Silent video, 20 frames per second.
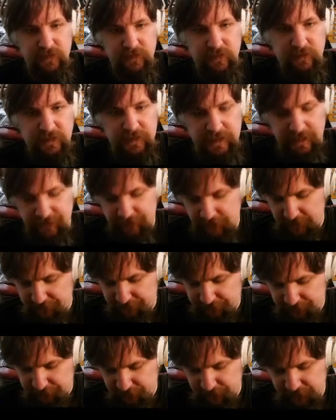Now that I've
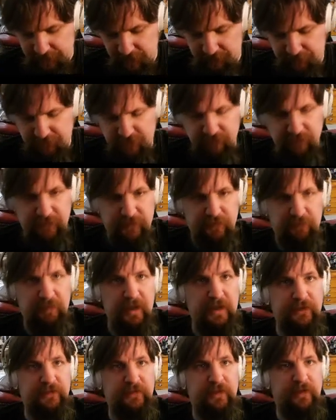freed up some
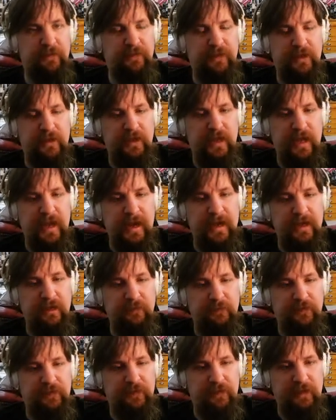space on the
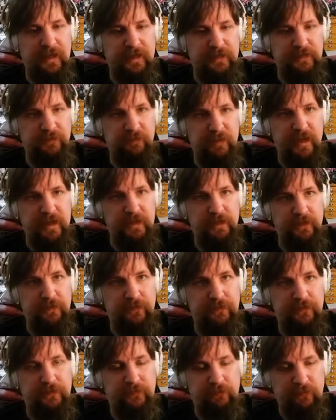item select
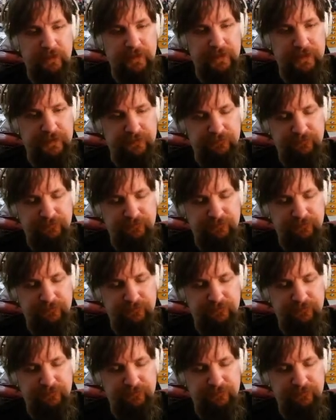menu screen.